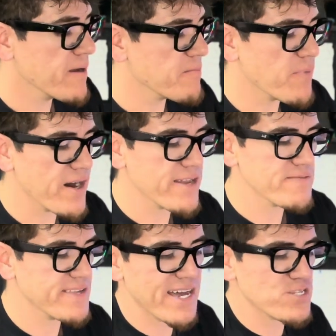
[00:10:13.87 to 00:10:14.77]
But
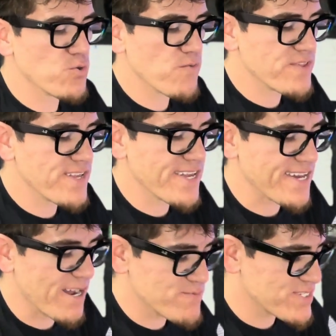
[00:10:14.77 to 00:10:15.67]
yeah, don't overthink
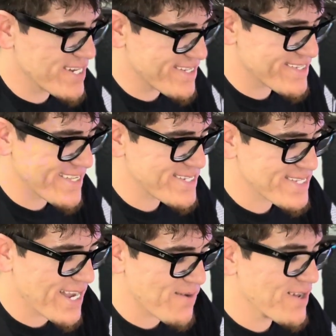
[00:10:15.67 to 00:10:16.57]
it. I'm just gonna set this
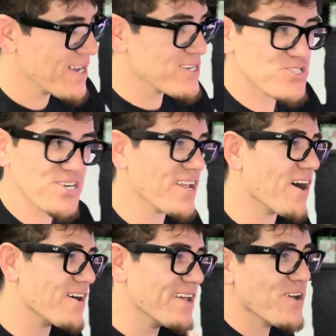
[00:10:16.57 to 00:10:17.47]
down, turn it
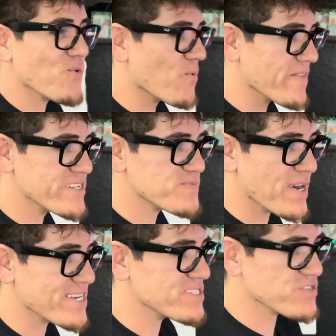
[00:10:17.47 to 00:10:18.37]
on, weigh these
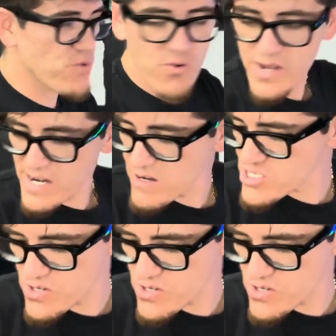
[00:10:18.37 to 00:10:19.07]
packages real quick, and I'll show